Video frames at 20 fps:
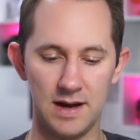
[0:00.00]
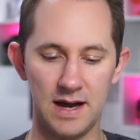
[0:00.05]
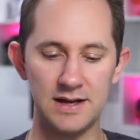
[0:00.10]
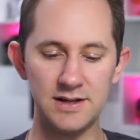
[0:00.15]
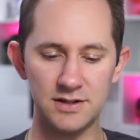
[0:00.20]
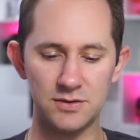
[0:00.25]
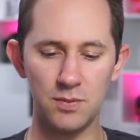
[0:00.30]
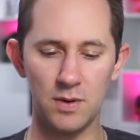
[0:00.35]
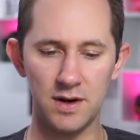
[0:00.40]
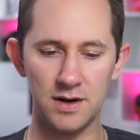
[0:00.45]
I
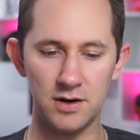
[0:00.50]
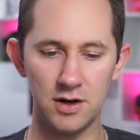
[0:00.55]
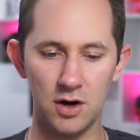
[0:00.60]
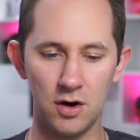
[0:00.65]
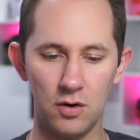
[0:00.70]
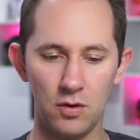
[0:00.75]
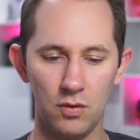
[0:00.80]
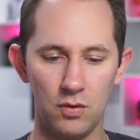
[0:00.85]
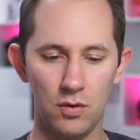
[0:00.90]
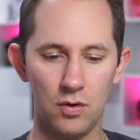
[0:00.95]
just want to
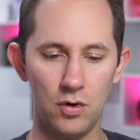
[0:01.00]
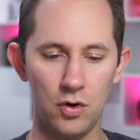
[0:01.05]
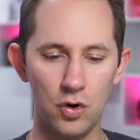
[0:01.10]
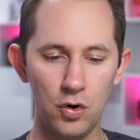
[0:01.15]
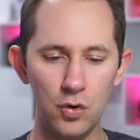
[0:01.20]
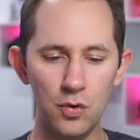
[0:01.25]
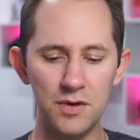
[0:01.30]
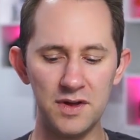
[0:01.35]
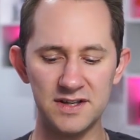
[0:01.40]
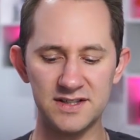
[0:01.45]
know
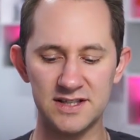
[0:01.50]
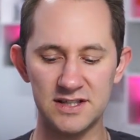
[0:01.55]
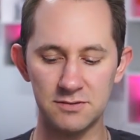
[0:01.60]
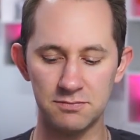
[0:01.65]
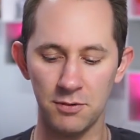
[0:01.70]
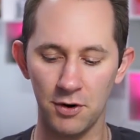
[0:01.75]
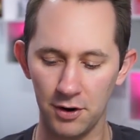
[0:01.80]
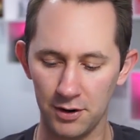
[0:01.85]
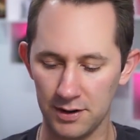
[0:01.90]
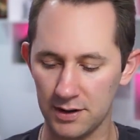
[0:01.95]
who this is
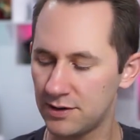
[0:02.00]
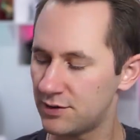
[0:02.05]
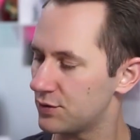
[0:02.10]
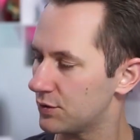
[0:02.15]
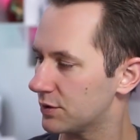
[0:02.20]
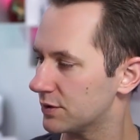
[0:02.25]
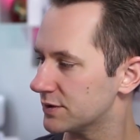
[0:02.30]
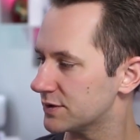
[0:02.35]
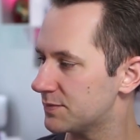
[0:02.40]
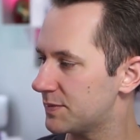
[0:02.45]
marketed
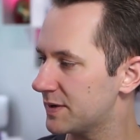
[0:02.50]
towards